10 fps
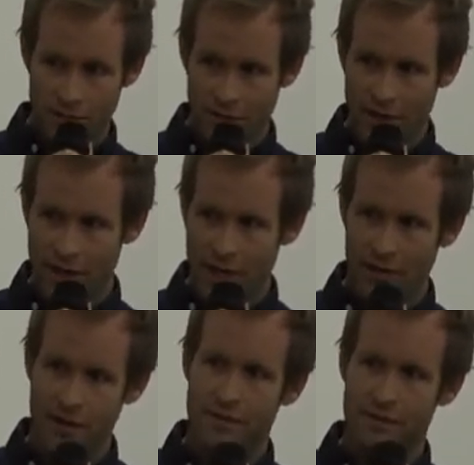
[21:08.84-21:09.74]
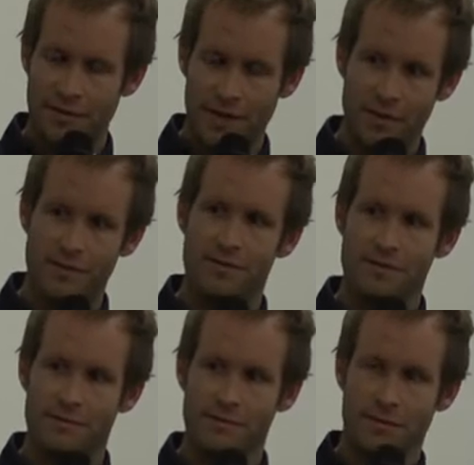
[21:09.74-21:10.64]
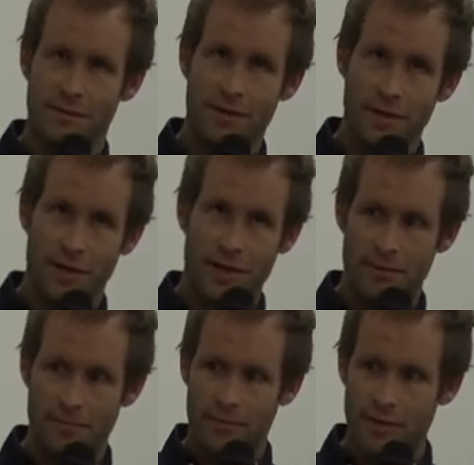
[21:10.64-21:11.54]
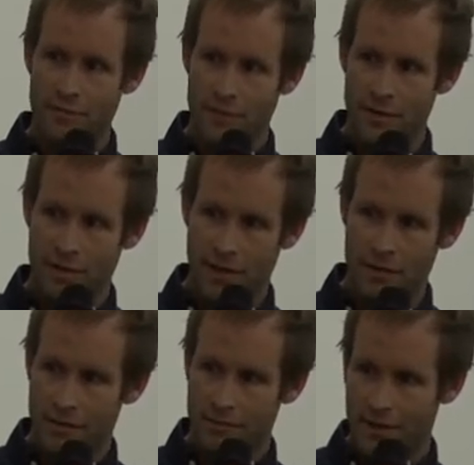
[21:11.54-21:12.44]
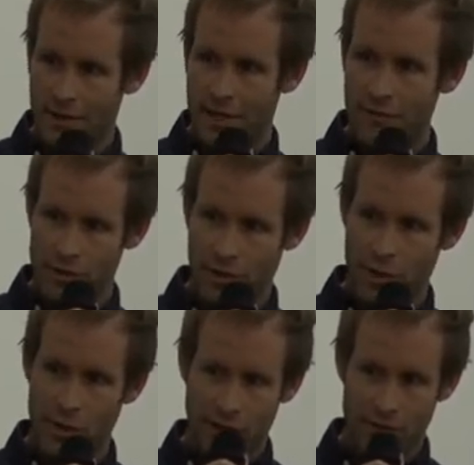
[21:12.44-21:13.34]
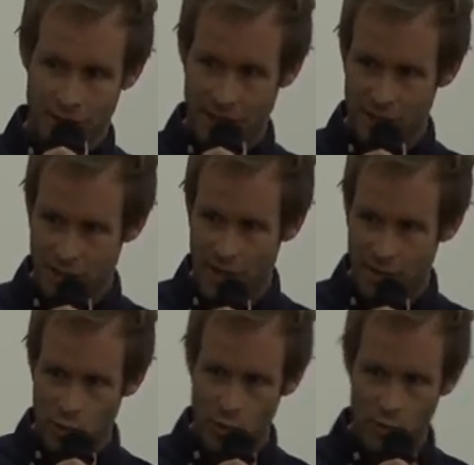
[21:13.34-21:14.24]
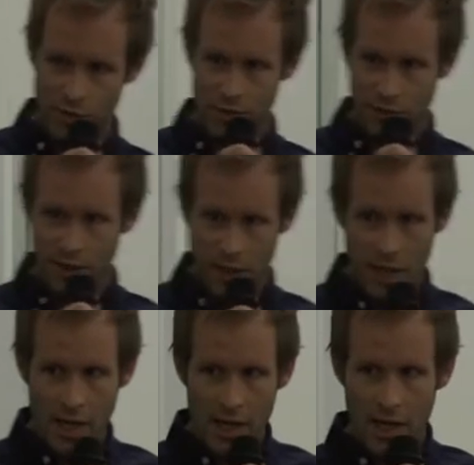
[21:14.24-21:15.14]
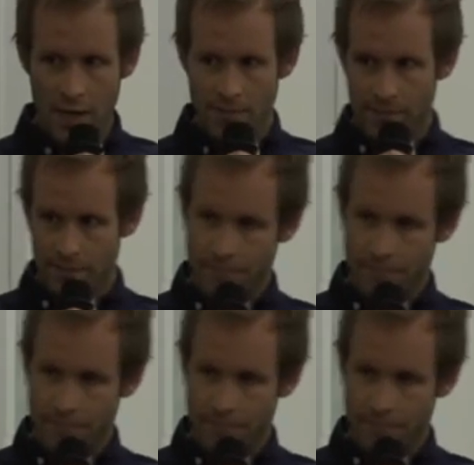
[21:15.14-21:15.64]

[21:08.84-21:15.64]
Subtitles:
confined area, then the flood, you know, the level's not going to increase unless you add more water to it.